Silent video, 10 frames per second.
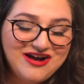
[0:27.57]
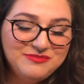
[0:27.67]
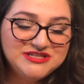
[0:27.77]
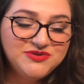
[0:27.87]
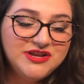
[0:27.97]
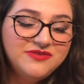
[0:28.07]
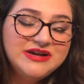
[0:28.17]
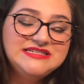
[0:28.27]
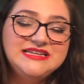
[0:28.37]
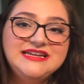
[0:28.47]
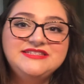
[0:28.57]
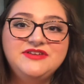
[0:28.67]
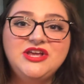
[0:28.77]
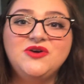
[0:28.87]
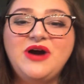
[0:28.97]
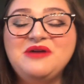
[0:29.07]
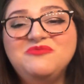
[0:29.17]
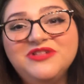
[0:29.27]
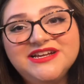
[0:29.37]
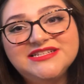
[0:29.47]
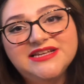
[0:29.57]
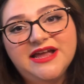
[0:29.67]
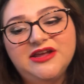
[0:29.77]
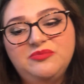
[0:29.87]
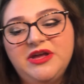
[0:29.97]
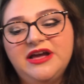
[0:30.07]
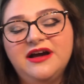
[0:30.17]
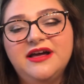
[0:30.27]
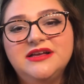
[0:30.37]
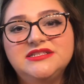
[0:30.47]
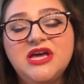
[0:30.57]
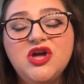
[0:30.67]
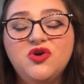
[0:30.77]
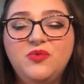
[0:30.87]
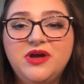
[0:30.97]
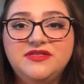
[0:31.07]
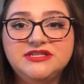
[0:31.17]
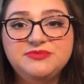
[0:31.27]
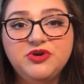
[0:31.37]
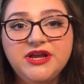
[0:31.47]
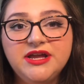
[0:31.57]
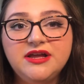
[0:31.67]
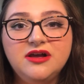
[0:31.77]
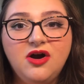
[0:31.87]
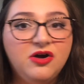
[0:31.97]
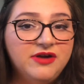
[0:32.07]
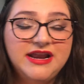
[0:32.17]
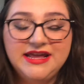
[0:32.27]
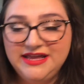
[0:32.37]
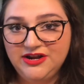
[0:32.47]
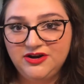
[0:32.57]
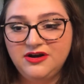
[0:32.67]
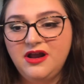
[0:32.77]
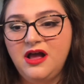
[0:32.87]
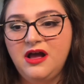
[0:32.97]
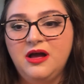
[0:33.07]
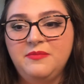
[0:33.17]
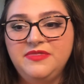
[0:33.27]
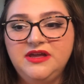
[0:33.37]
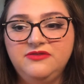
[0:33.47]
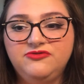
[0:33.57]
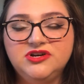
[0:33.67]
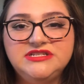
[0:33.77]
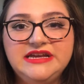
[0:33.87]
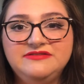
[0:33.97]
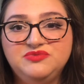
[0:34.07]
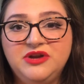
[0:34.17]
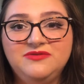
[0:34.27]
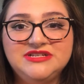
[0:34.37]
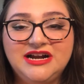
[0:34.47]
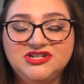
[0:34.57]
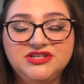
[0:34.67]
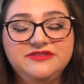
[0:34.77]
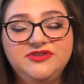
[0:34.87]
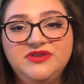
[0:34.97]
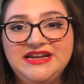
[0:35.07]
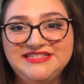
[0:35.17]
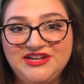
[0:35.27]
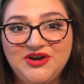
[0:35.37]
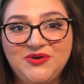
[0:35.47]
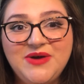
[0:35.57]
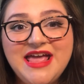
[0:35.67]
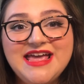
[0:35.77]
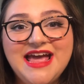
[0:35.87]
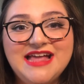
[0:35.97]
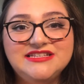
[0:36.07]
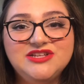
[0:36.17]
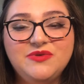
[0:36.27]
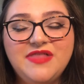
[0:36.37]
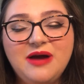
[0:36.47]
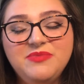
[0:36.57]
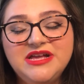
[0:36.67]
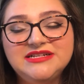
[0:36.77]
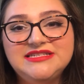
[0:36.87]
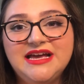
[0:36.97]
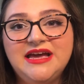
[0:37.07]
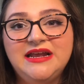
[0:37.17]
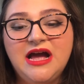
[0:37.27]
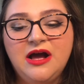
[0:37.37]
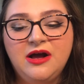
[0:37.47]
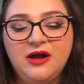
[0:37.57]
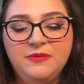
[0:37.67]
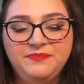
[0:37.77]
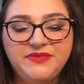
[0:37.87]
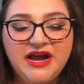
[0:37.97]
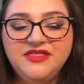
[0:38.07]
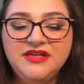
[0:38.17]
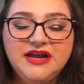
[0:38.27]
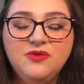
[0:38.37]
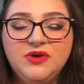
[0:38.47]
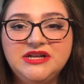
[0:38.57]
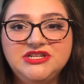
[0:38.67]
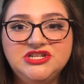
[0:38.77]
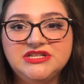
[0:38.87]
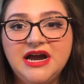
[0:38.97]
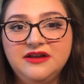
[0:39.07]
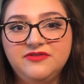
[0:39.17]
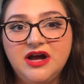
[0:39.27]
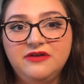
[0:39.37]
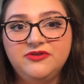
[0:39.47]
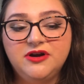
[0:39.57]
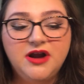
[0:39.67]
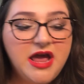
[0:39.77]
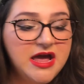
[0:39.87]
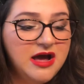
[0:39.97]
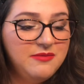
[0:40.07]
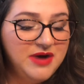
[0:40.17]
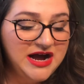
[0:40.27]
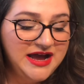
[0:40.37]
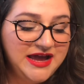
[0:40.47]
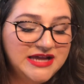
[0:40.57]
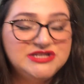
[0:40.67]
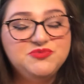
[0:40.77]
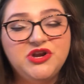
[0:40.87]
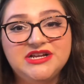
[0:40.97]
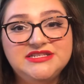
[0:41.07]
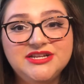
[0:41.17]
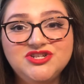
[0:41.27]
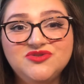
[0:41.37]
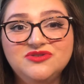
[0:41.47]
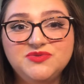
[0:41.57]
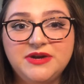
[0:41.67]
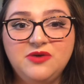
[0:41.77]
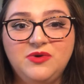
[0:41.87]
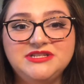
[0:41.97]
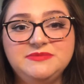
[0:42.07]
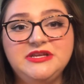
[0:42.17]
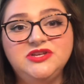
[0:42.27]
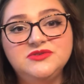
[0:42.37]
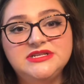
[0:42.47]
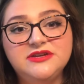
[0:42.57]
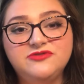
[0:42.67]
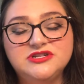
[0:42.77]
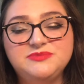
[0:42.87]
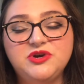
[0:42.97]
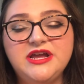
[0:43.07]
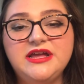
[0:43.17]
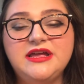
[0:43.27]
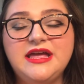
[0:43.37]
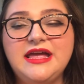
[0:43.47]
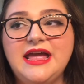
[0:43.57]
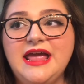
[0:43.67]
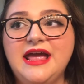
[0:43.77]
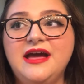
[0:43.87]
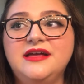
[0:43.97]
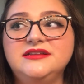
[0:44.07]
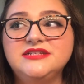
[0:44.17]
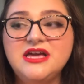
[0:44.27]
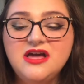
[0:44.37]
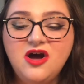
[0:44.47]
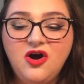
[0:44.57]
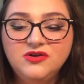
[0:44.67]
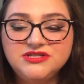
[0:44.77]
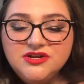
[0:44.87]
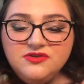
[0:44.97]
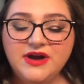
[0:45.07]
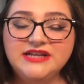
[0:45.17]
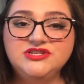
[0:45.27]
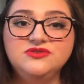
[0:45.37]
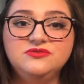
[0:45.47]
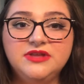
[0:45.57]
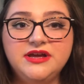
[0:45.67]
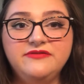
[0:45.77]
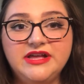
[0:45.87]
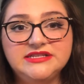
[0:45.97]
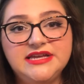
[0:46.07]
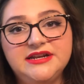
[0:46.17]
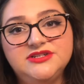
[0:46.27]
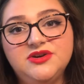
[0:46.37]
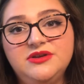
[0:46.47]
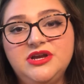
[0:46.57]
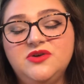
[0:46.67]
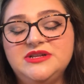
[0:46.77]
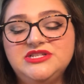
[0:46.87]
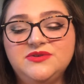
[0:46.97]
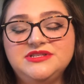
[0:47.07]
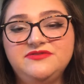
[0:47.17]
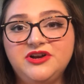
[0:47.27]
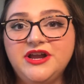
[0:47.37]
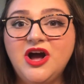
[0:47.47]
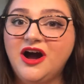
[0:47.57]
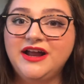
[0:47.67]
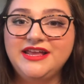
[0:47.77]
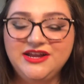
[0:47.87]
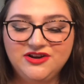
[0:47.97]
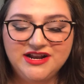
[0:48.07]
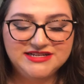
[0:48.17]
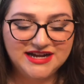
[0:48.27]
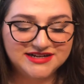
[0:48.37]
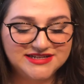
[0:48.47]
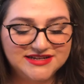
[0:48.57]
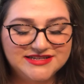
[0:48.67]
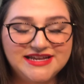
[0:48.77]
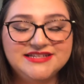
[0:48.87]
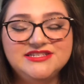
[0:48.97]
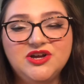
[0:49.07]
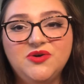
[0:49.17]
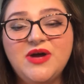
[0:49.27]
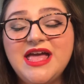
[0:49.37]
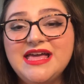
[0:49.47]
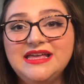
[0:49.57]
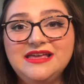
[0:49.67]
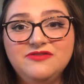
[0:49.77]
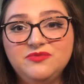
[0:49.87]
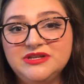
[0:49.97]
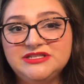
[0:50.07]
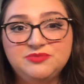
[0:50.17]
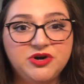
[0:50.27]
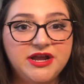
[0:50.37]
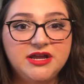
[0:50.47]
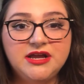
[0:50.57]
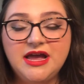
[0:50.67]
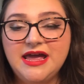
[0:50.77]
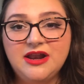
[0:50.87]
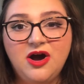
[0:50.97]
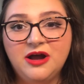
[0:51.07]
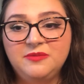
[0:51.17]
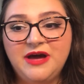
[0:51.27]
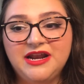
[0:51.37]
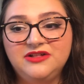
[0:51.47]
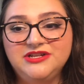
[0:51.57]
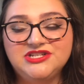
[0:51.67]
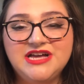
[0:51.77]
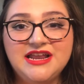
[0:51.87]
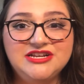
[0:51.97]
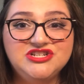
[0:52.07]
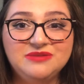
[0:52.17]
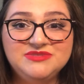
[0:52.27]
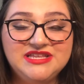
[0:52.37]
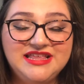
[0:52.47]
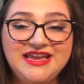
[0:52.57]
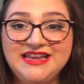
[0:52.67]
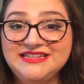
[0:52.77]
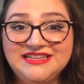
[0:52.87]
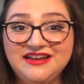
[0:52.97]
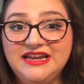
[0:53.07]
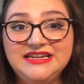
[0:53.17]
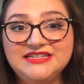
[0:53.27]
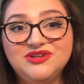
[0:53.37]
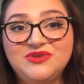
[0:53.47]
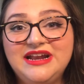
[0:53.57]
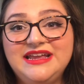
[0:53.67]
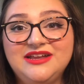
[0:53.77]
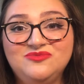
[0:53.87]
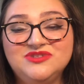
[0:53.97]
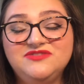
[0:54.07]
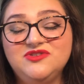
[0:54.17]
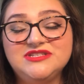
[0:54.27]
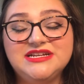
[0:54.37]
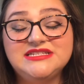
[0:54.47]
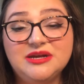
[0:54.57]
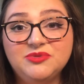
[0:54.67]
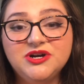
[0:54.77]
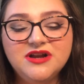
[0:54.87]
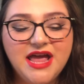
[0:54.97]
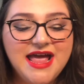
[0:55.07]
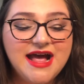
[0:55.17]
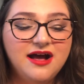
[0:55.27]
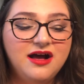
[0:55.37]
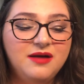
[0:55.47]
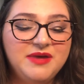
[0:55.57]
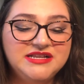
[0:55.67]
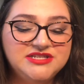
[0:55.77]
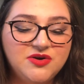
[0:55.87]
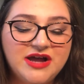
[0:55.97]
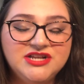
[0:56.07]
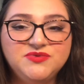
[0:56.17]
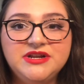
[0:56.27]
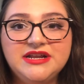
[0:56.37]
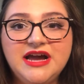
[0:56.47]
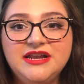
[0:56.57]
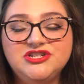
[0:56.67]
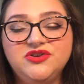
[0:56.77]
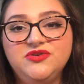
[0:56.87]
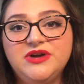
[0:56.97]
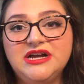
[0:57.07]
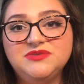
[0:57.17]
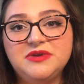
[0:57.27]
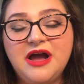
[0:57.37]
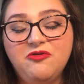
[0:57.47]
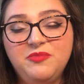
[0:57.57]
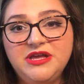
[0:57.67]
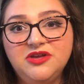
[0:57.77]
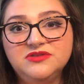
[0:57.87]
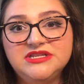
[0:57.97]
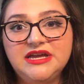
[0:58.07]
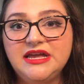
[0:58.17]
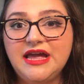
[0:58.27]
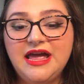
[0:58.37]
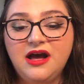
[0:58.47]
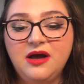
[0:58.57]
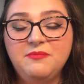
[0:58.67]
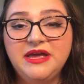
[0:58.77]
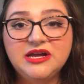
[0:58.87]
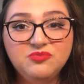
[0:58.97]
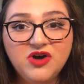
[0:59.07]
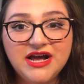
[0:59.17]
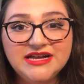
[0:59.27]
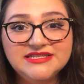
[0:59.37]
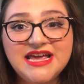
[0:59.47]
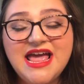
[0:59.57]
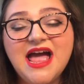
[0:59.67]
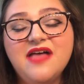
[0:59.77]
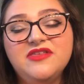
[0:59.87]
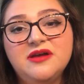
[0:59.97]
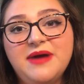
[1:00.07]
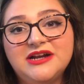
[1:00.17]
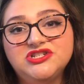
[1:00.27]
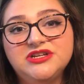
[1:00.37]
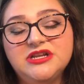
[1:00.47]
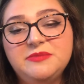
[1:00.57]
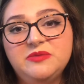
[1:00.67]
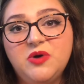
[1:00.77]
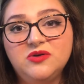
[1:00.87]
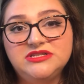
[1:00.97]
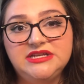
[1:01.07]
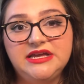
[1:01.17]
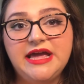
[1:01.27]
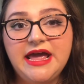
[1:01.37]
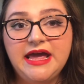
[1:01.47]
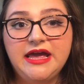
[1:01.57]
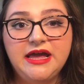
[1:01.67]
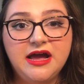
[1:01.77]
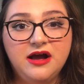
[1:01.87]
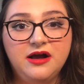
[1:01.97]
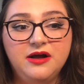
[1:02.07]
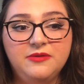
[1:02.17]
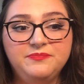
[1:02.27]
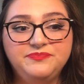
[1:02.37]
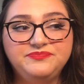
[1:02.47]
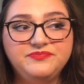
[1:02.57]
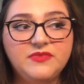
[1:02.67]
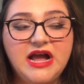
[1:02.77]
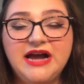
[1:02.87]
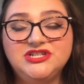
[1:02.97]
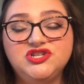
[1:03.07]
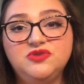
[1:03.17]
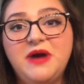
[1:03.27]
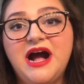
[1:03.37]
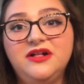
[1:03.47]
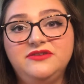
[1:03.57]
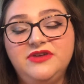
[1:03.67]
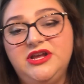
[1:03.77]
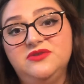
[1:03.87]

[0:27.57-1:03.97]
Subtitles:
So anyways, today's video, I'm really excited because with spring already here, the first day of spring was actually a few days ago. And so with that being said, I think I wanted to just kind of cover my spring essentials, what I want to be using for spring. And also, I do live in San Antonio, and so it's very hot here in Texas. And so even with spring, it automatically just kind of jumps to the 80s and 90s already. It almost feels like summer. And so I just wanted to kind of show you guys what I will be using makeup wise. And then I'm actually going to be posting a eyeshadow palette video